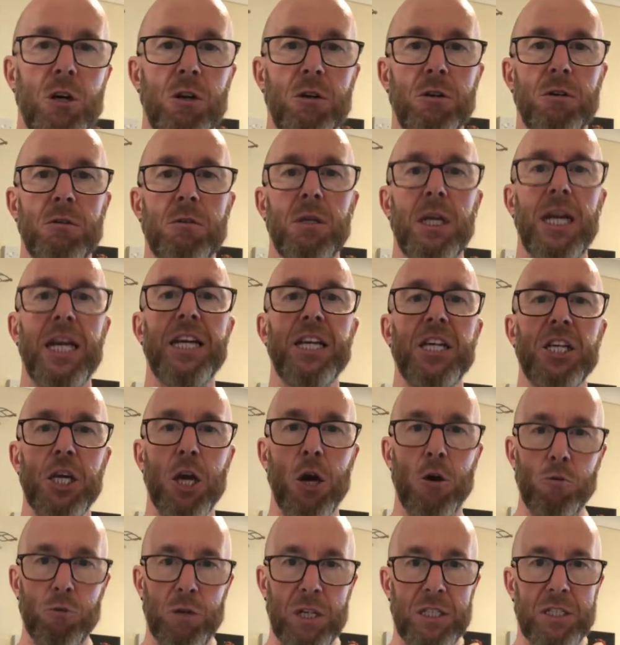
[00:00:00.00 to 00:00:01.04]
There is
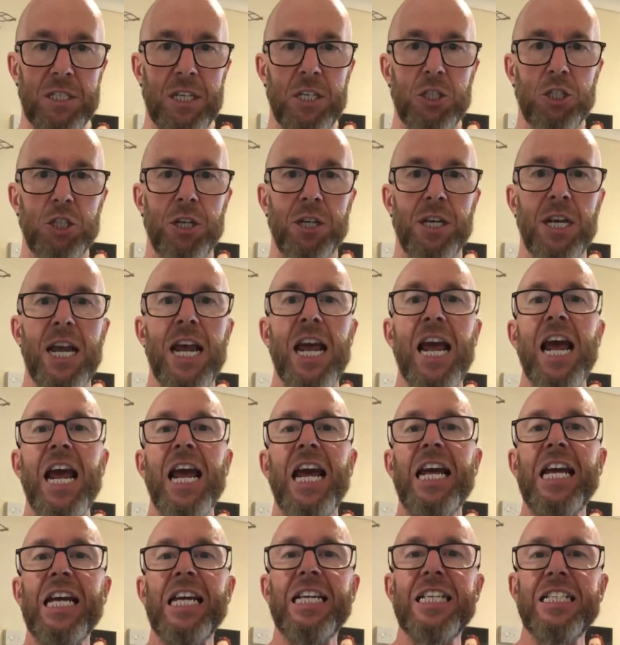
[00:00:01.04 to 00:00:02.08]
very little
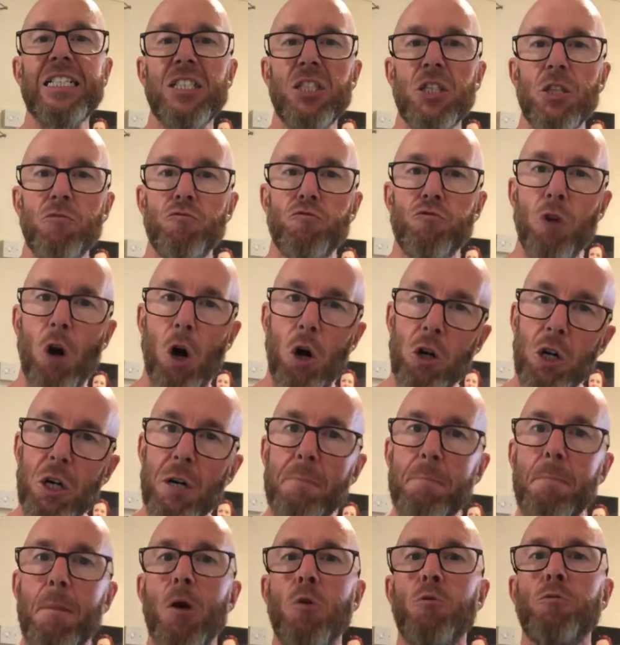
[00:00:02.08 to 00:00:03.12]
fat burning that goes
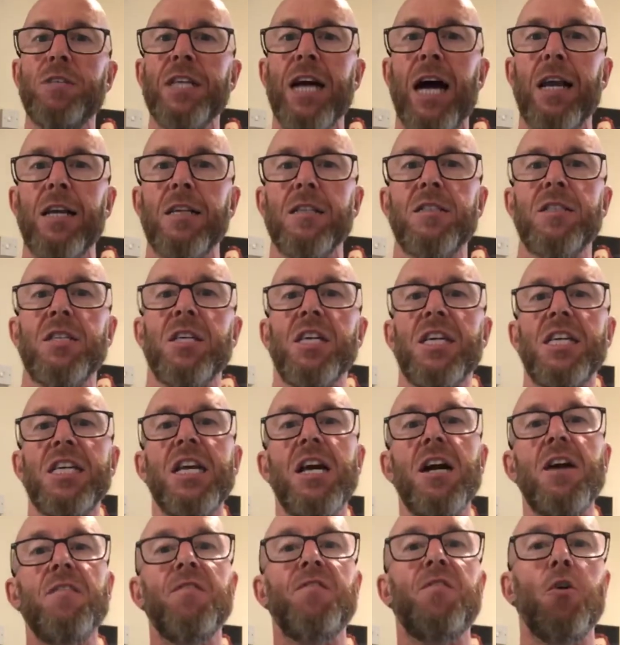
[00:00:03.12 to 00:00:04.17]
on in a yoga
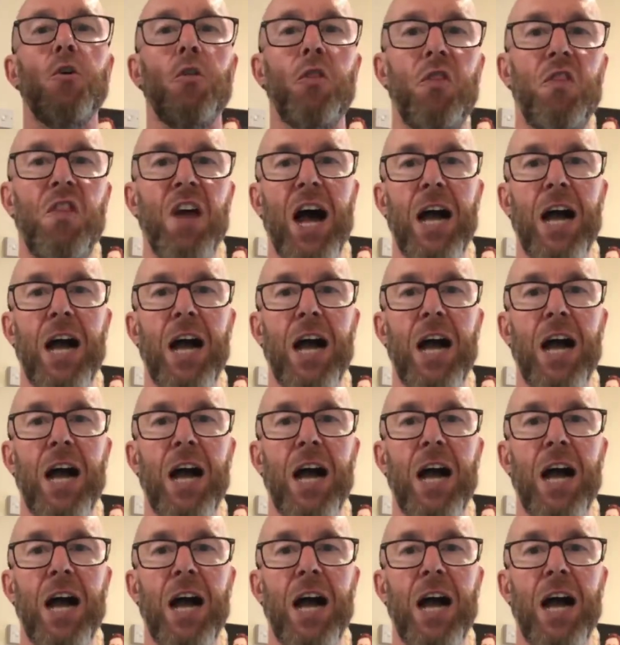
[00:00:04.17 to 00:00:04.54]
session.